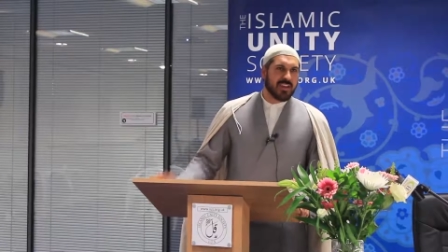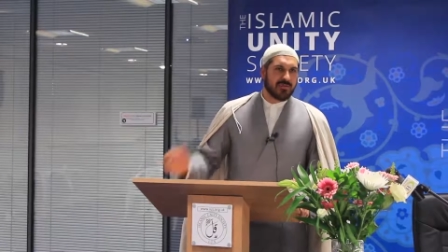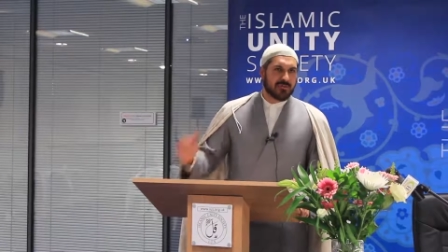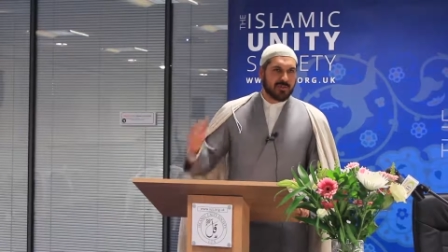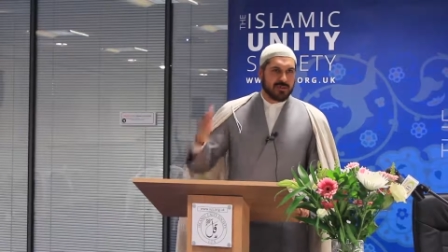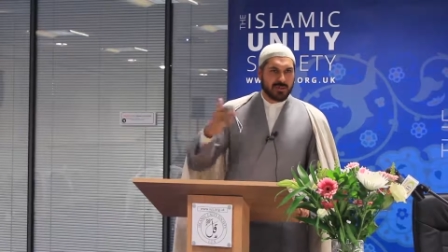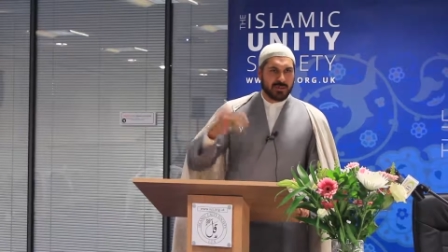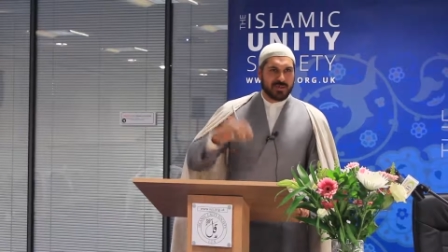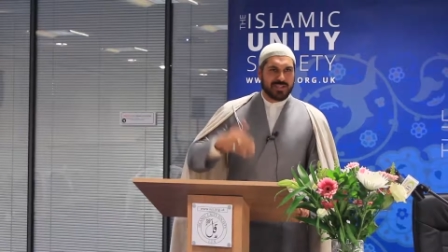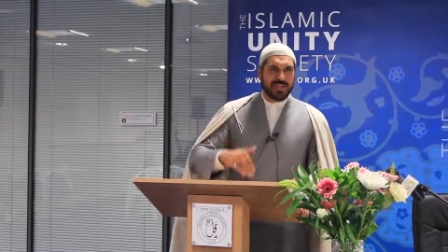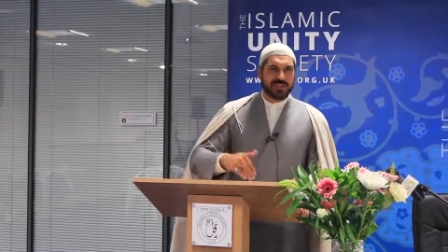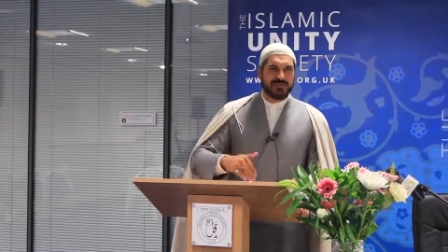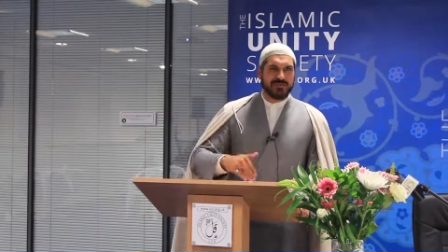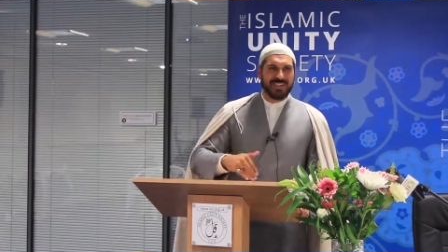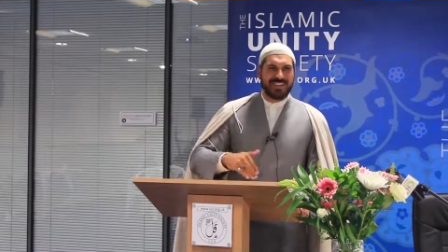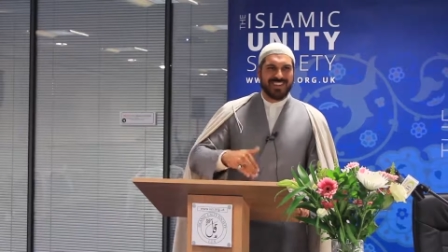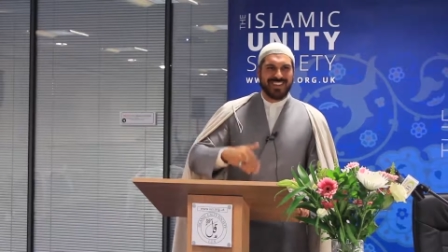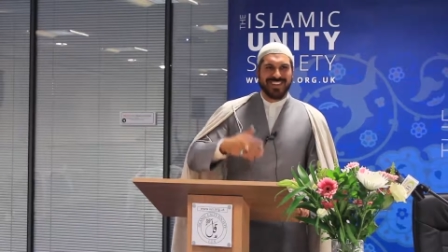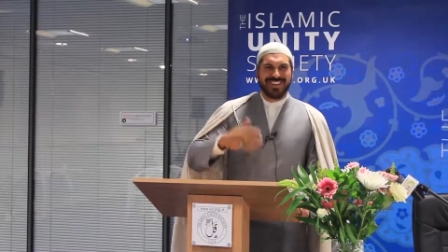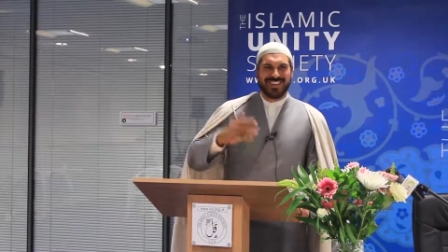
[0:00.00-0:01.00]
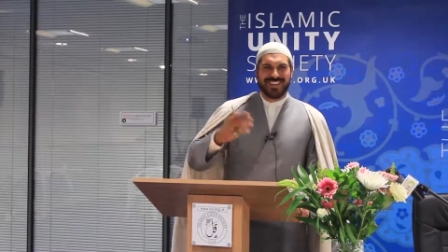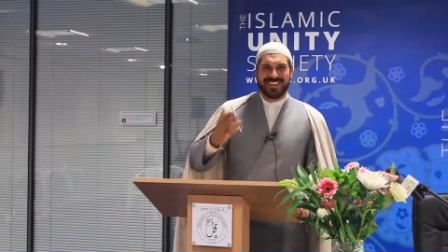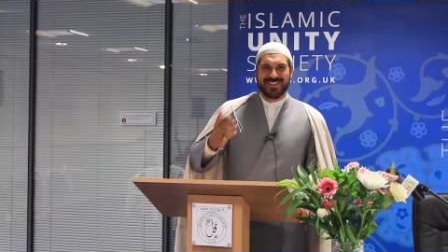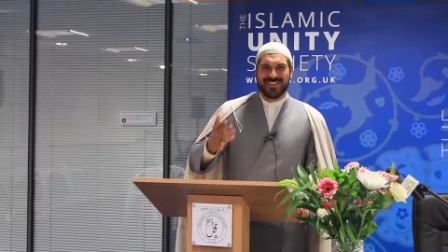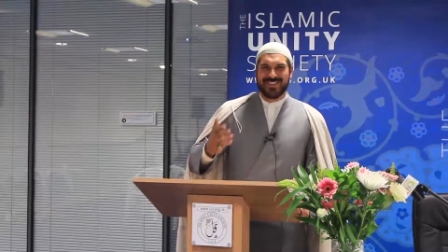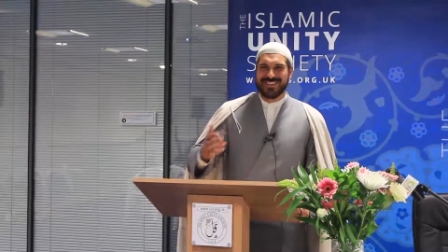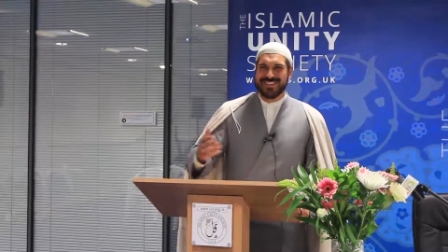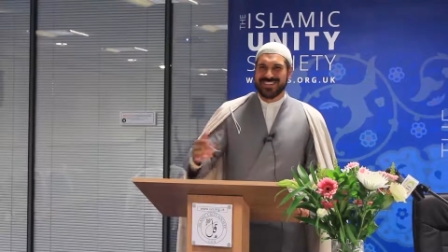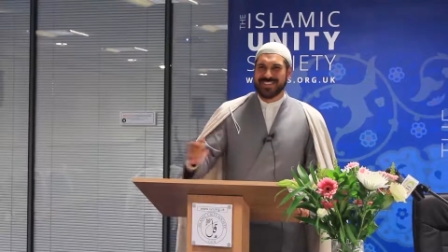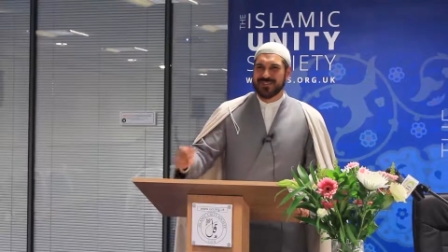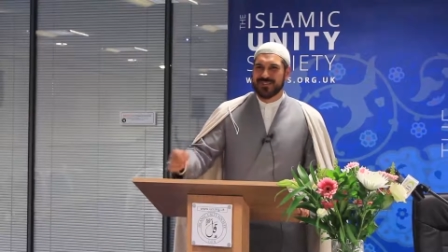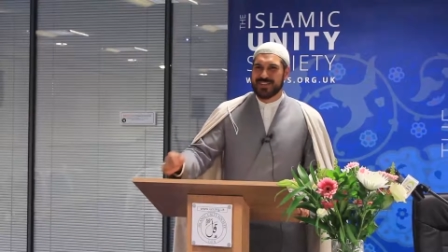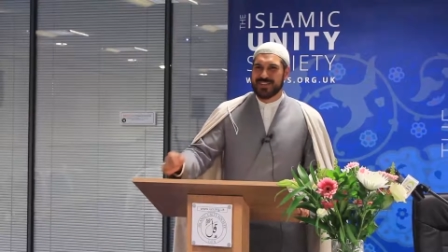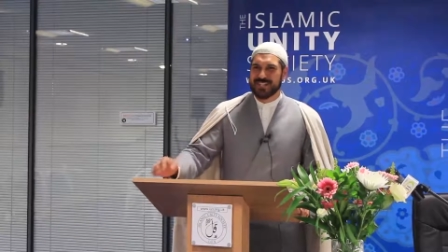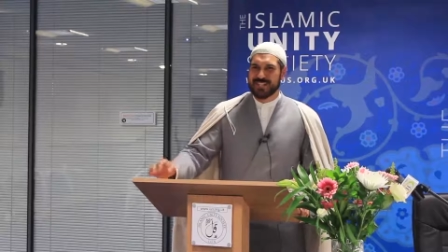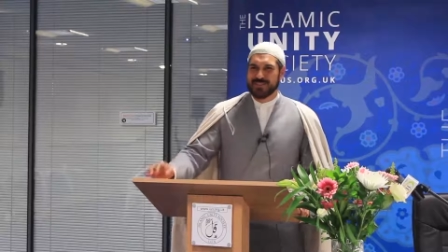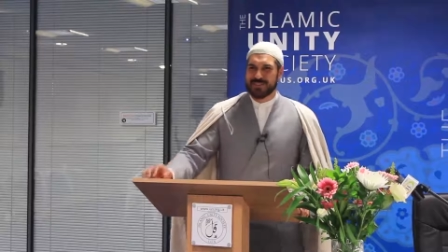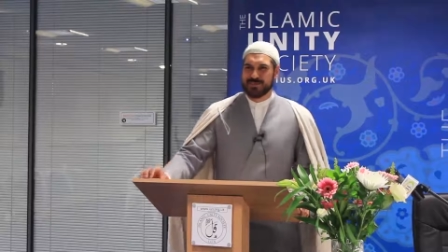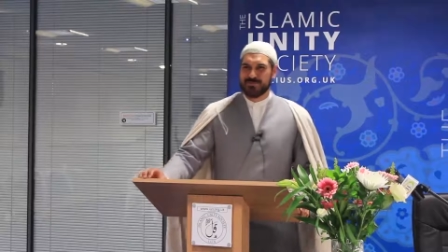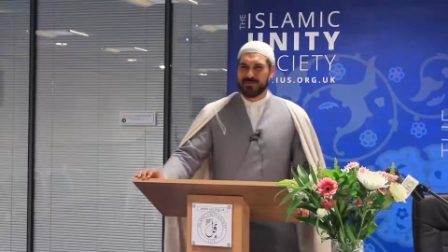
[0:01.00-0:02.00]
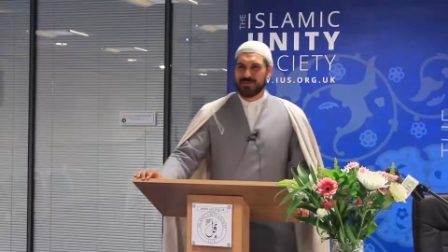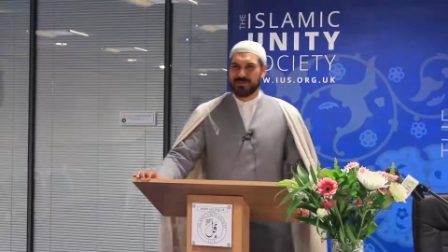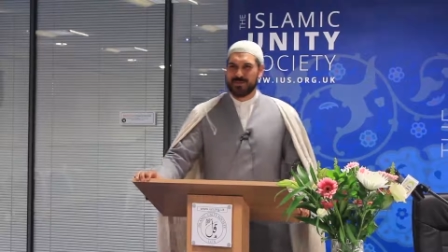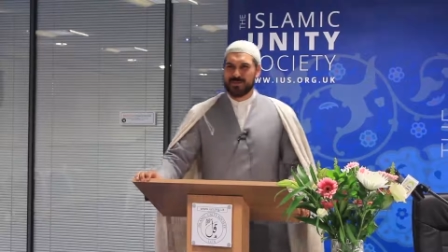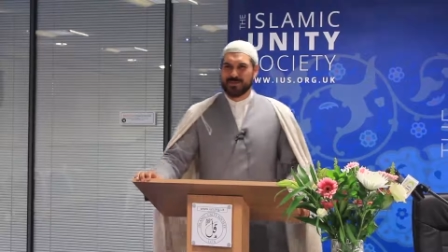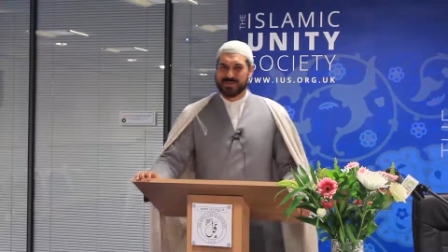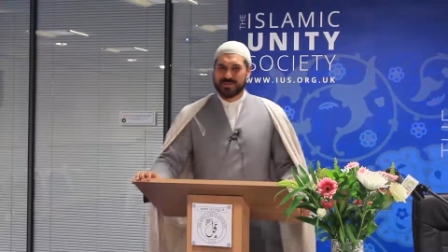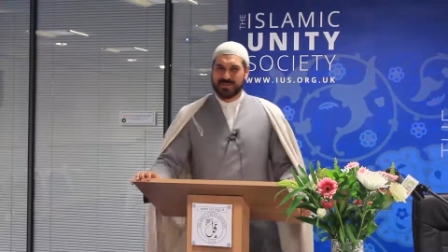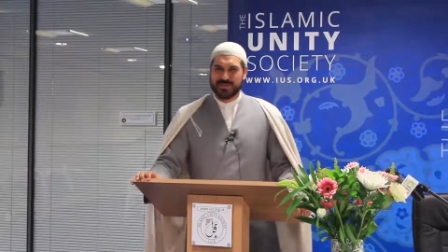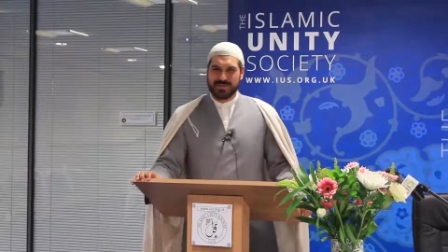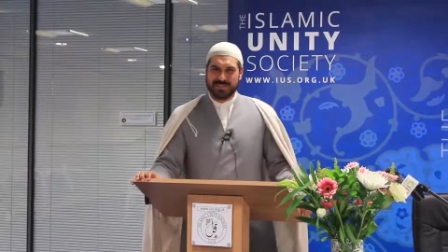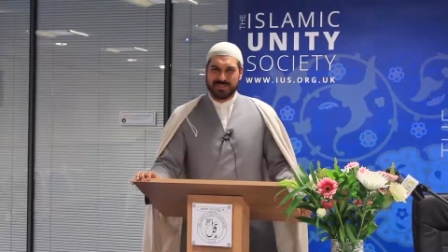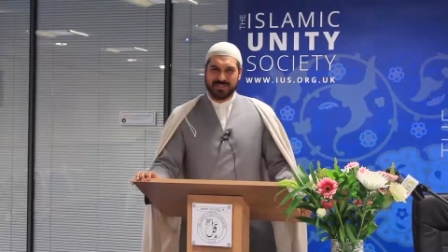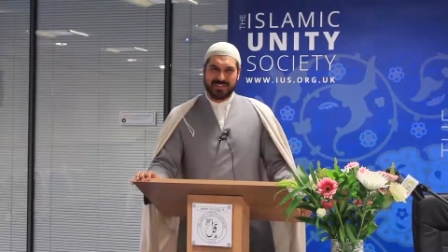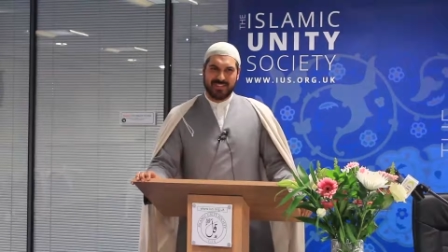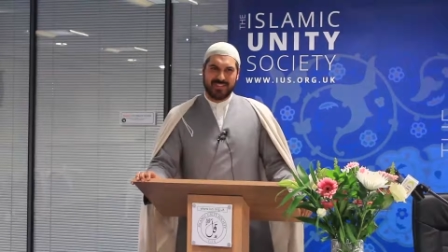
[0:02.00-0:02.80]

Reducing meat, increasing vegetables.